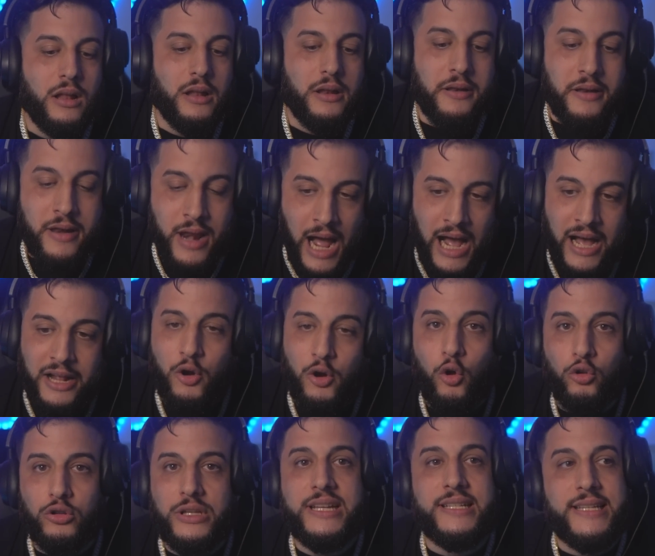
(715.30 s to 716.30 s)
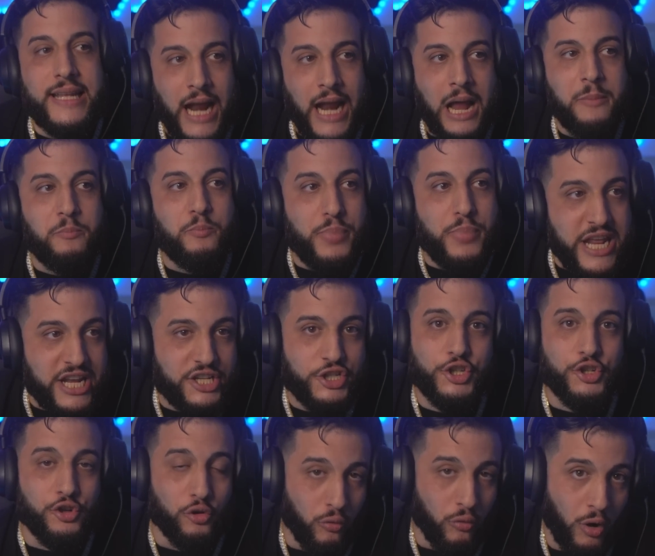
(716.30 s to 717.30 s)
Not only did I beat
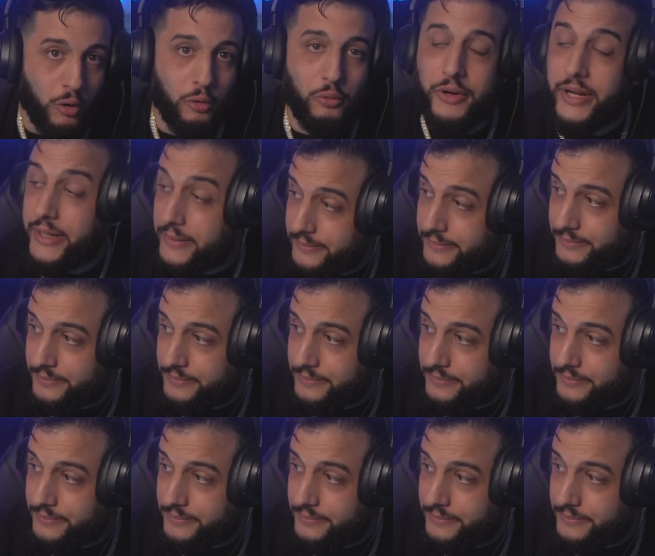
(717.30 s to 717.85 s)
Sharon,